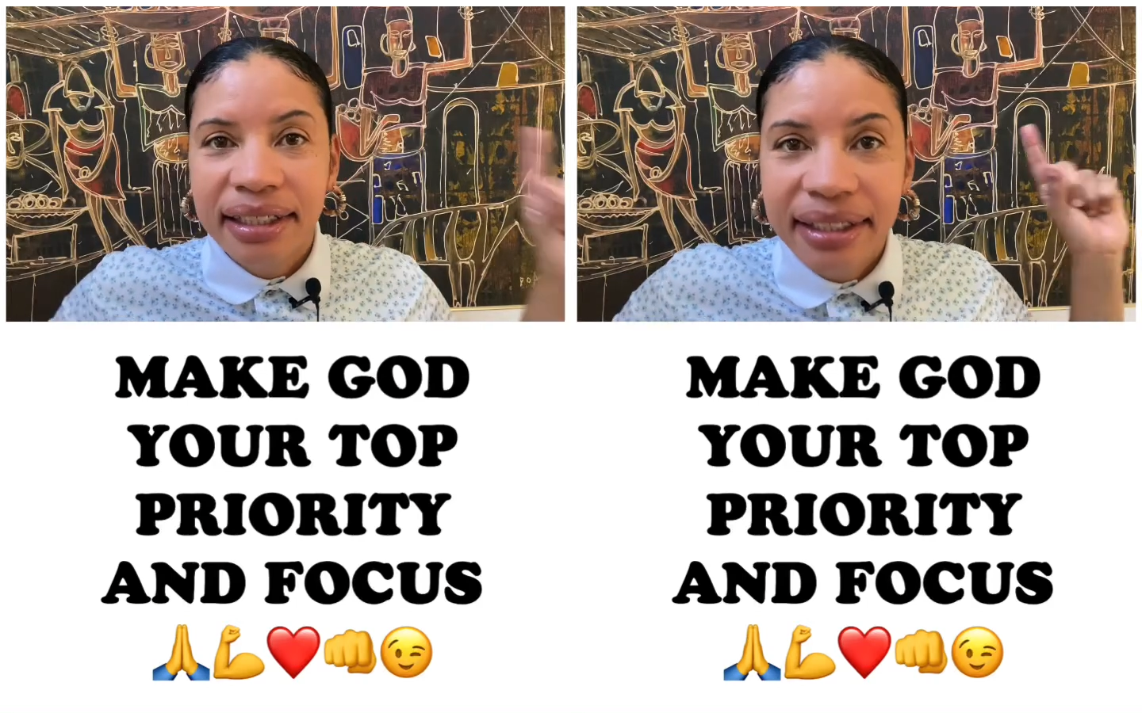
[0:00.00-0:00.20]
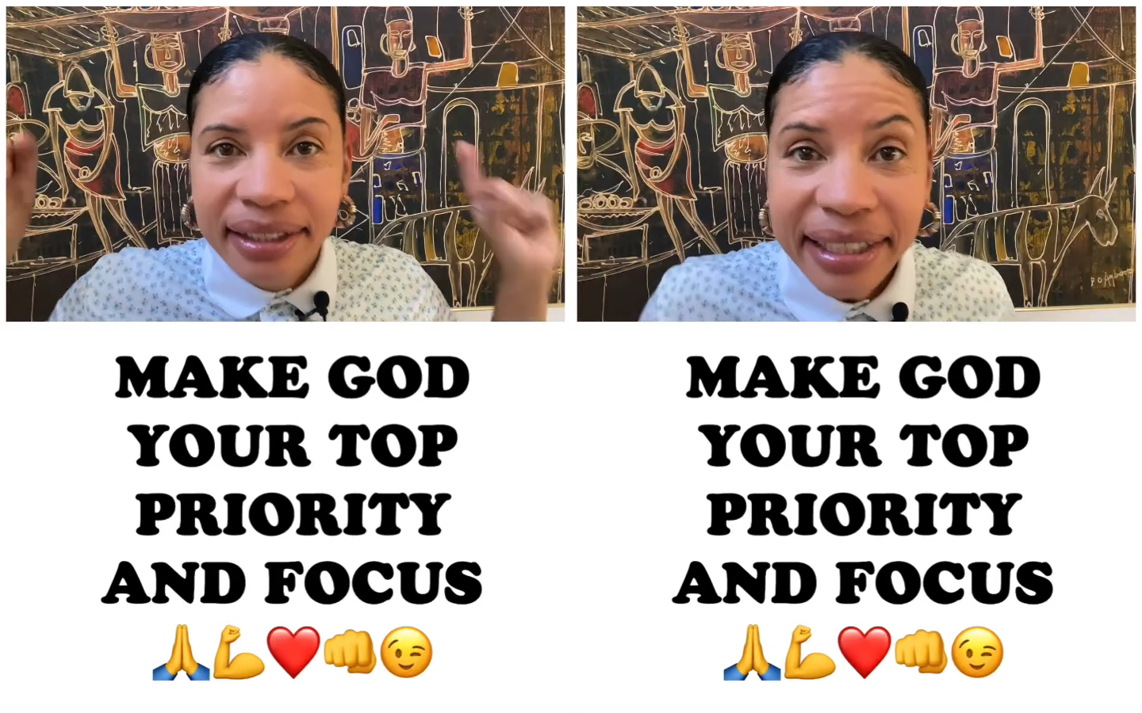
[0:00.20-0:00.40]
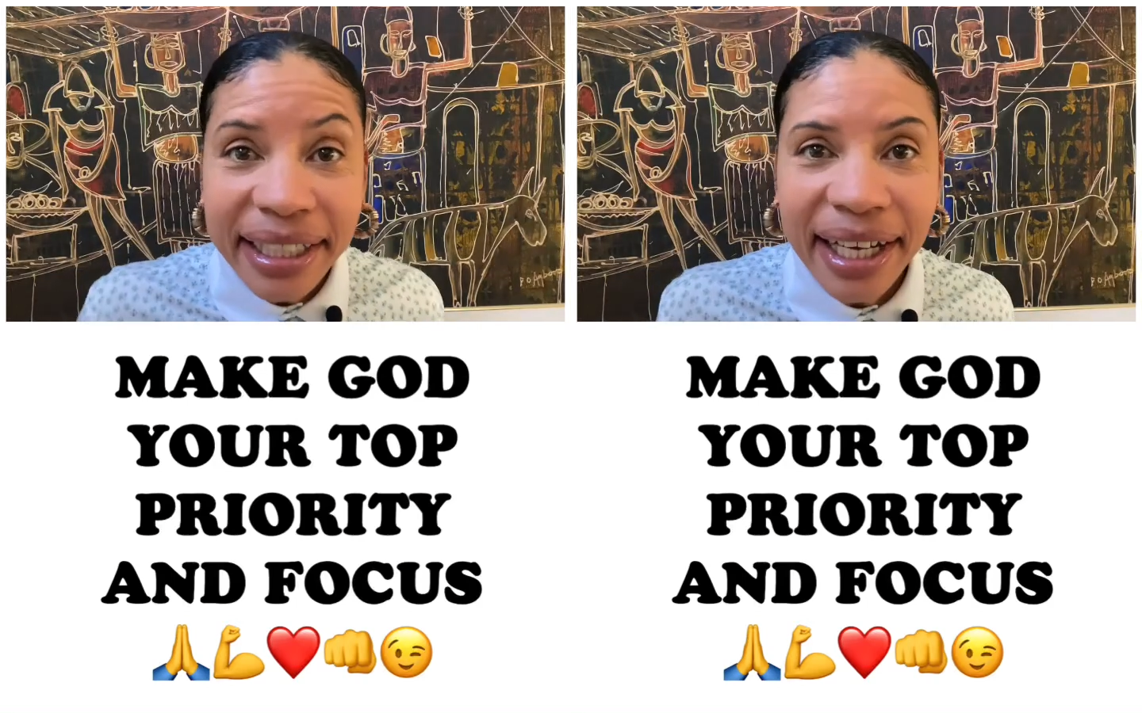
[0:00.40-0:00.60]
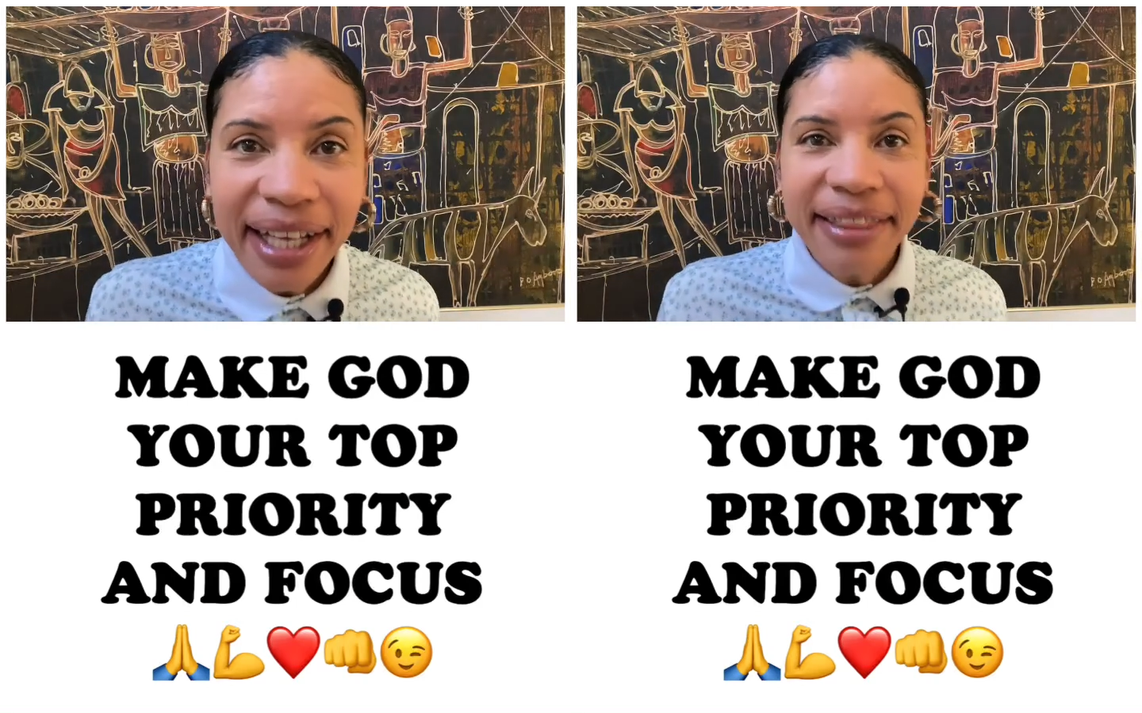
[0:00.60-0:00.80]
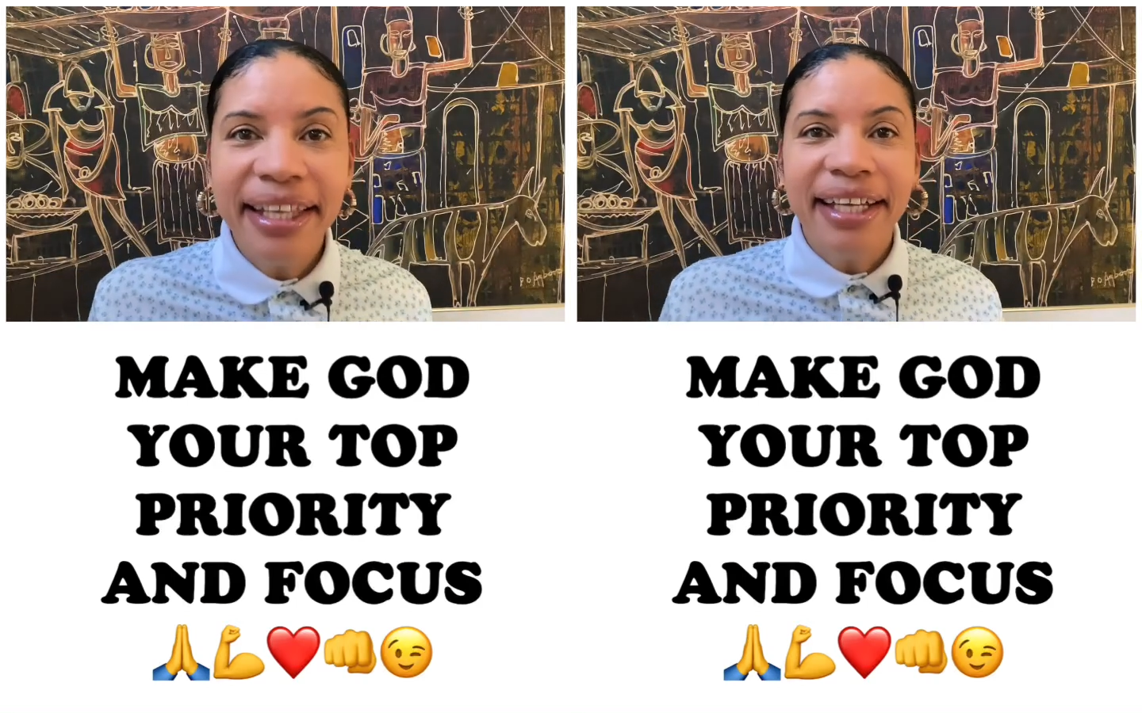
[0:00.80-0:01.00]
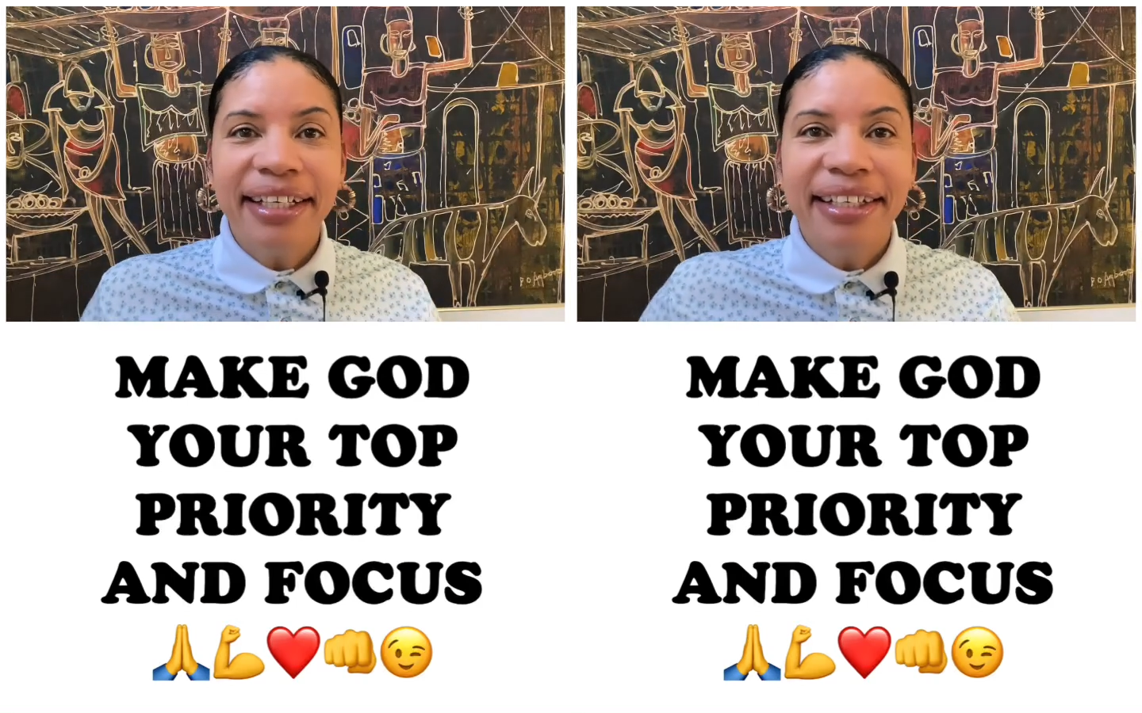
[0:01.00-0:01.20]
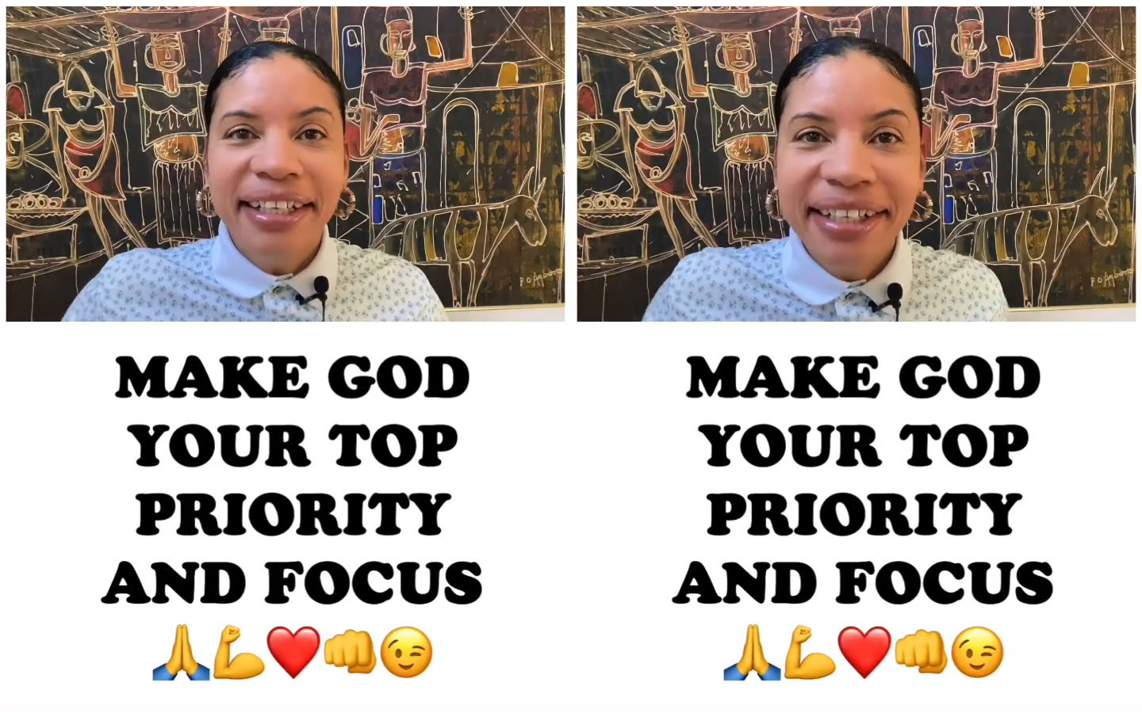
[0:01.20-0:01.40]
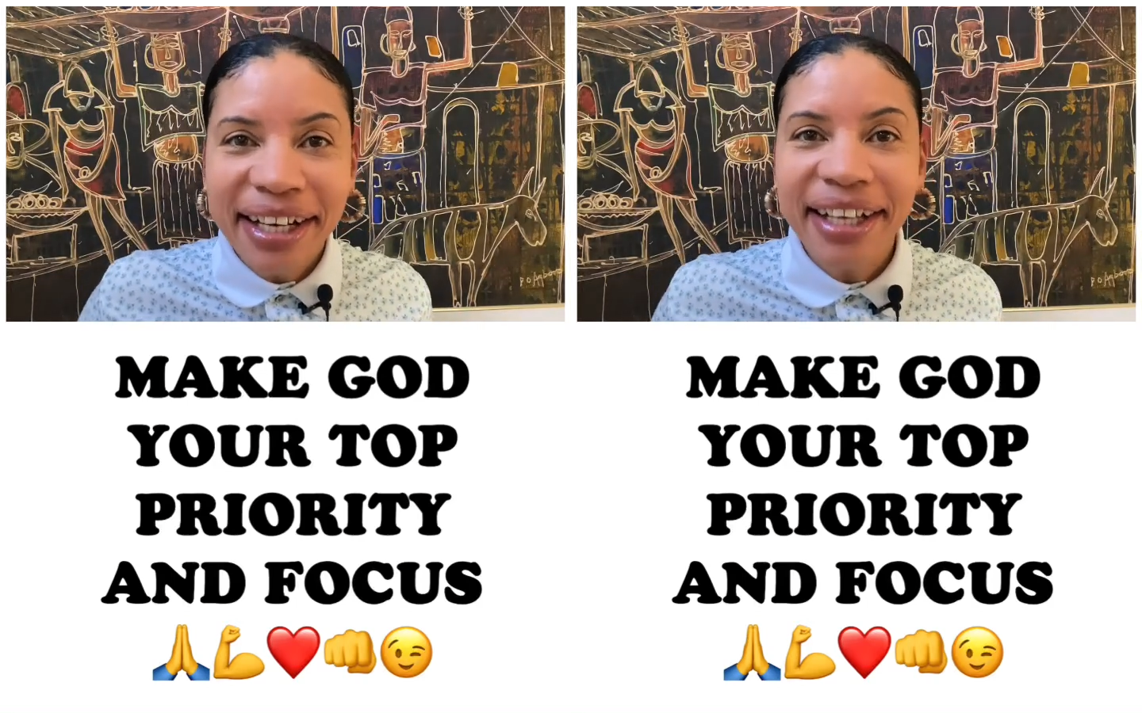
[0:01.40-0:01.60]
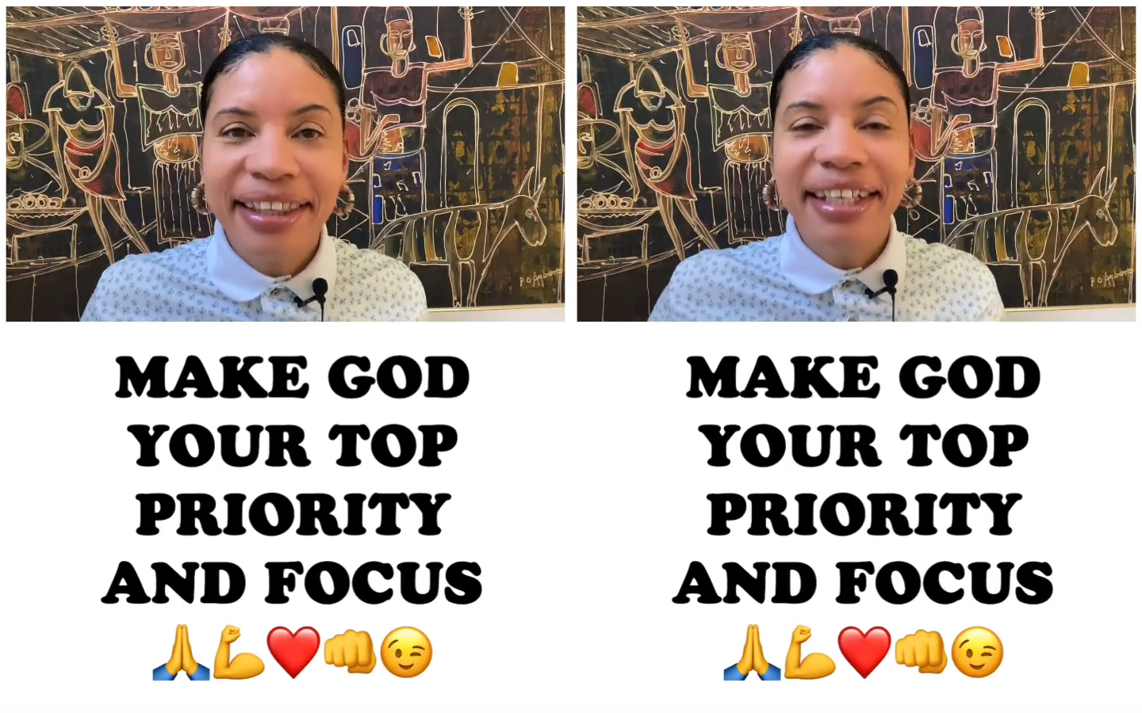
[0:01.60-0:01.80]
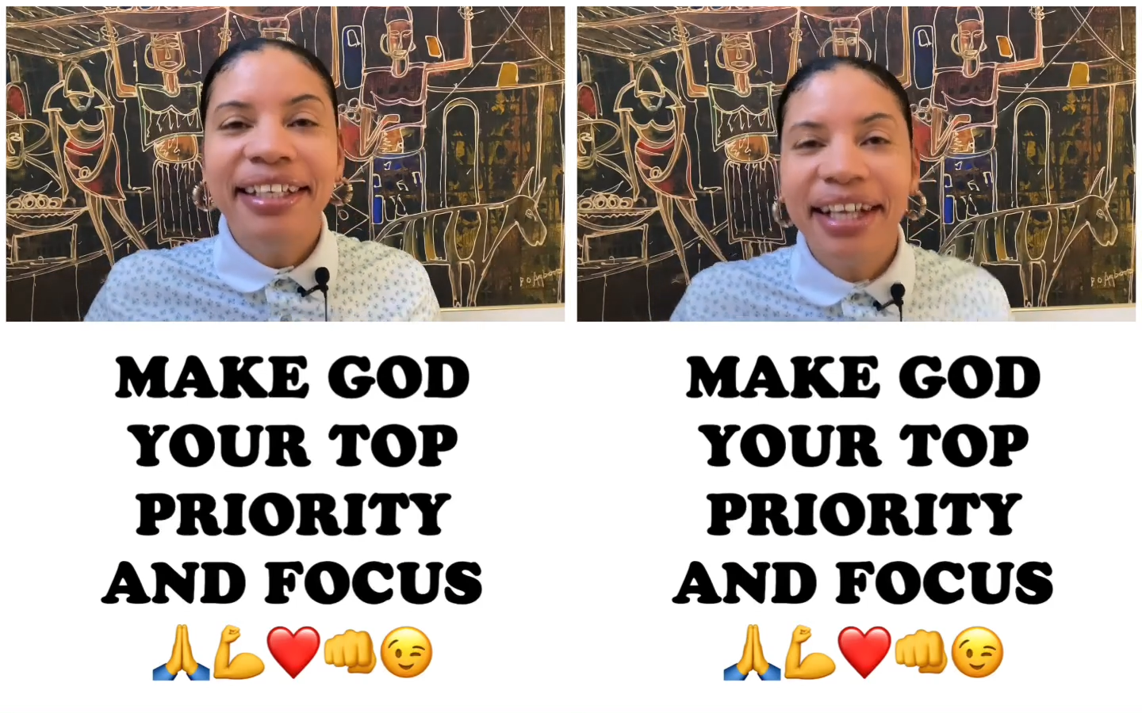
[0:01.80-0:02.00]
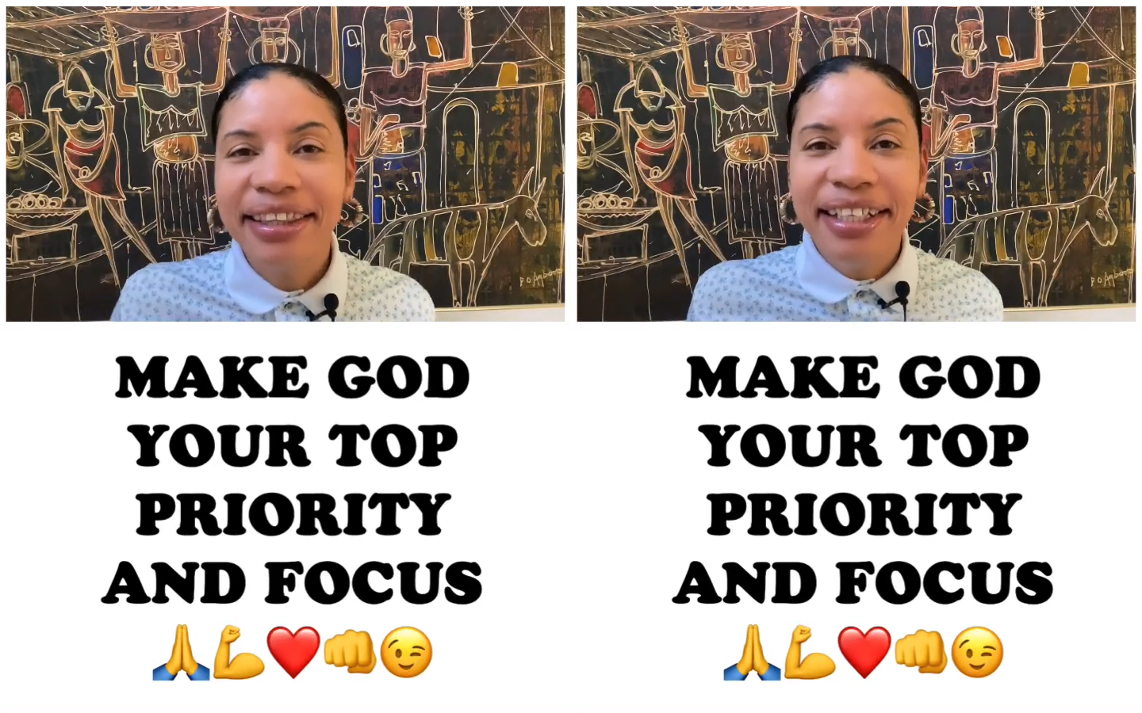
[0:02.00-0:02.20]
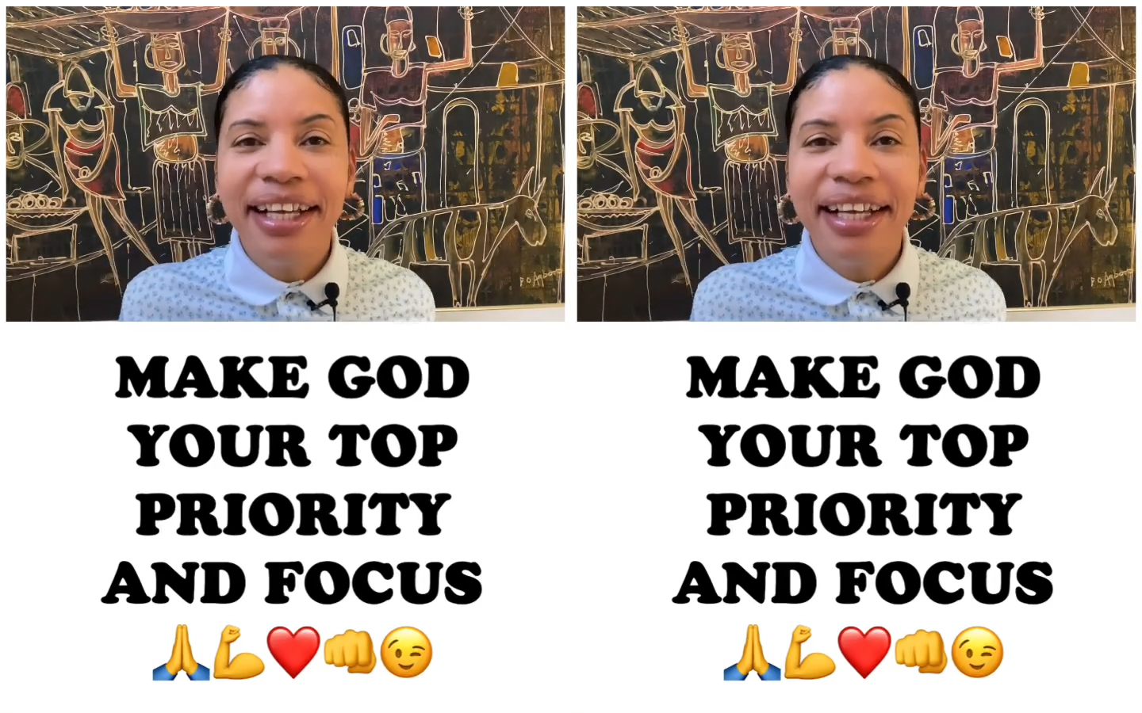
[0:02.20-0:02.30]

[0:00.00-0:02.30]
Nothing, nothing, nothing,